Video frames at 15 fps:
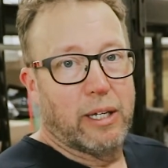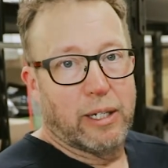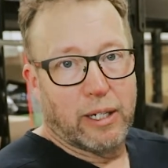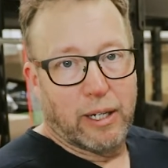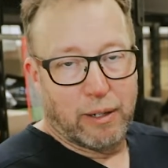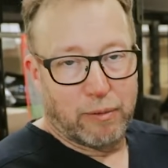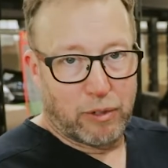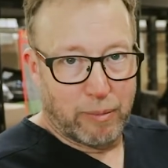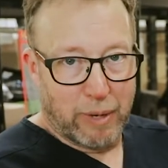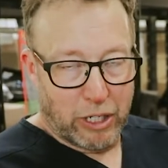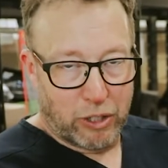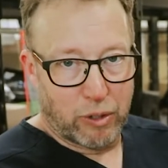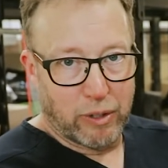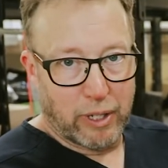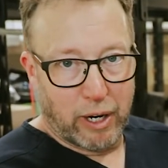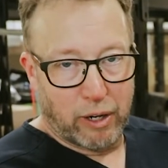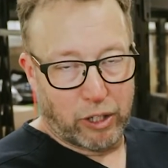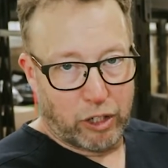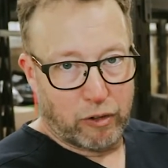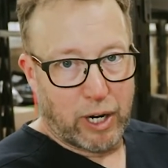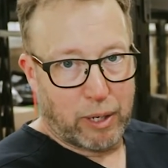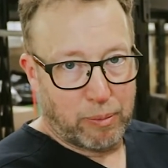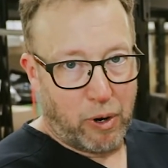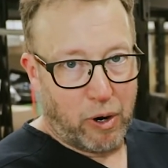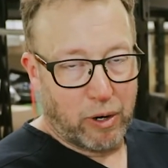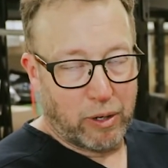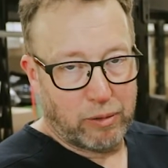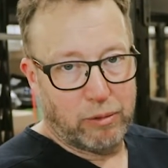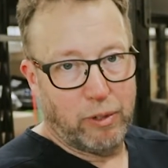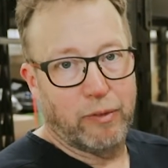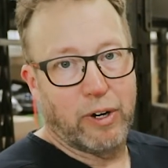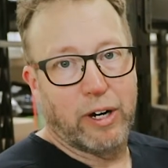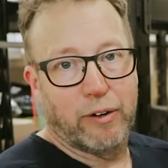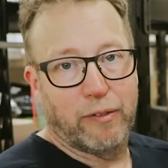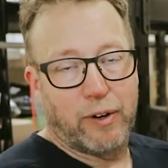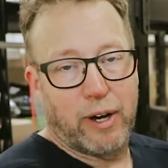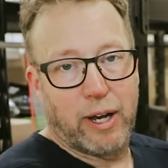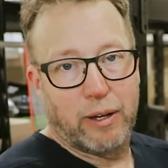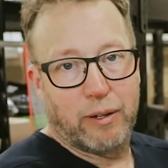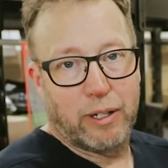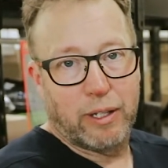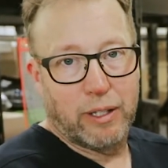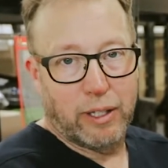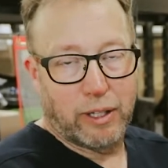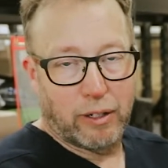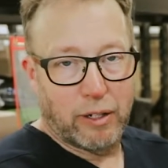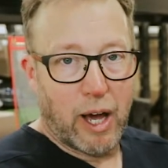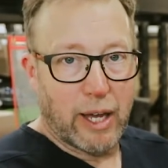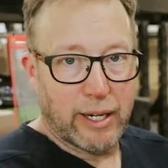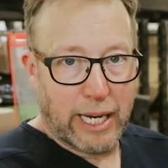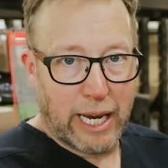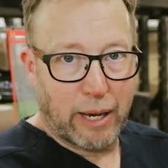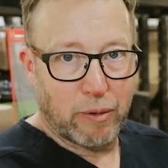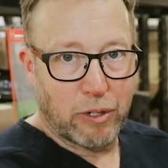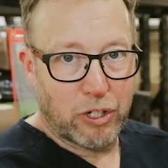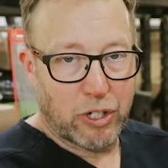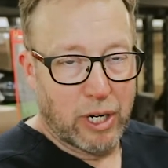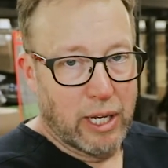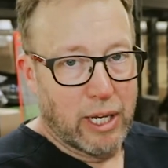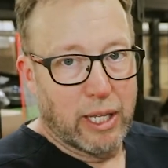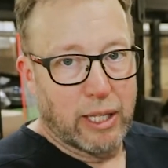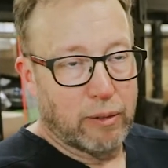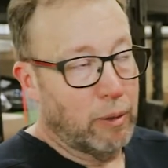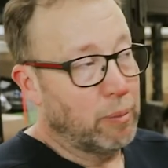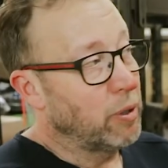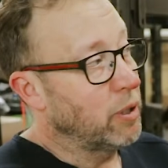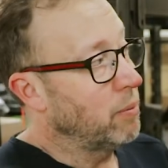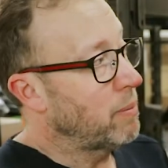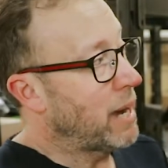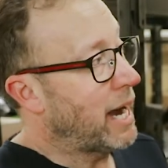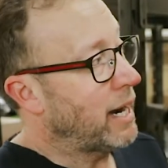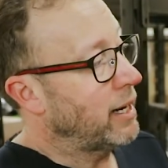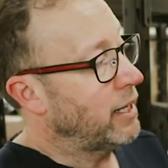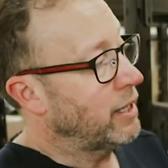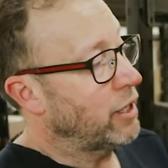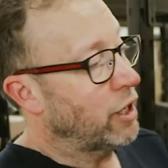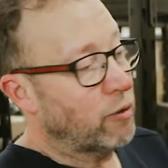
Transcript: to make sure they are the correct part. We'll verify that they're not damaged, and we'll put them back in their